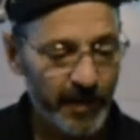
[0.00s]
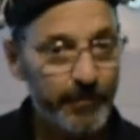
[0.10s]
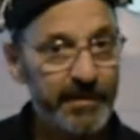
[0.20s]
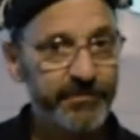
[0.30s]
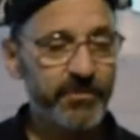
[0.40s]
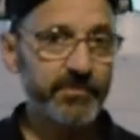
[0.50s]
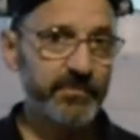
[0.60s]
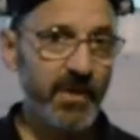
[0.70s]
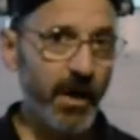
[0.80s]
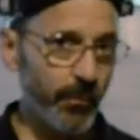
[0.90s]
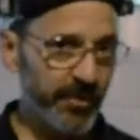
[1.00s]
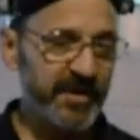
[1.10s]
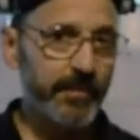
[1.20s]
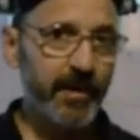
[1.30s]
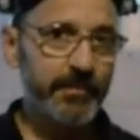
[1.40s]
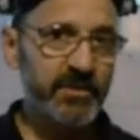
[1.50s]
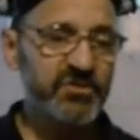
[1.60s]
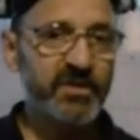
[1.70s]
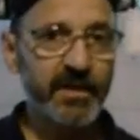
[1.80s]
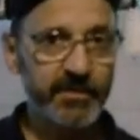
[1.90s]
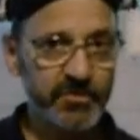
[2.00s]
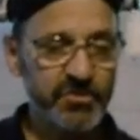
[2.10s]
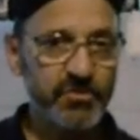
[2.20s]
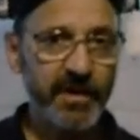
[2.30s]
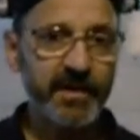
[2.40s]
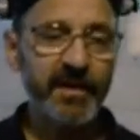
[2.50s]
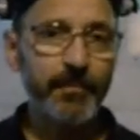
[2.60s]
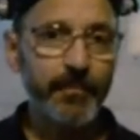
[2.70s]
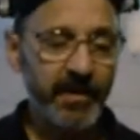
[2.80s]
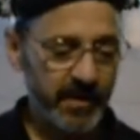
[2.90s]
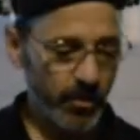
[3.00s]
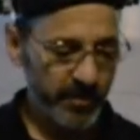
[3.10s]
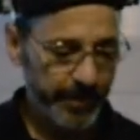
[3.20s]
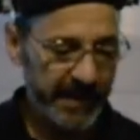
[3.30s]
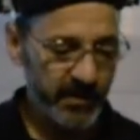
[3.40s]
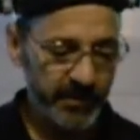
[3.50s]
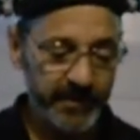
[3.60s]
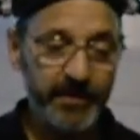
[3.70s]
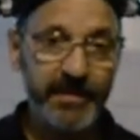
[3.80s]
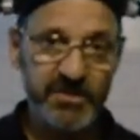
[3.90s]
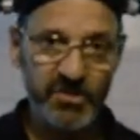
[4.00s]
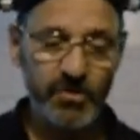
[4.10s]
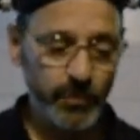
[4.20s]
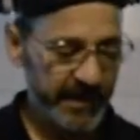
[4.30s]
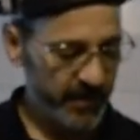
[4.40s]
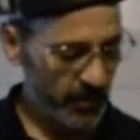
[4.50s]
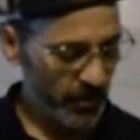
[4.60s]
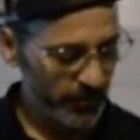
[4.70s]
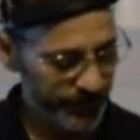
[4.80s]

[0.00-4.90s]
But if you're not worried about mill scale, you're just trying to get a coat of paint on there, that's a good way to go.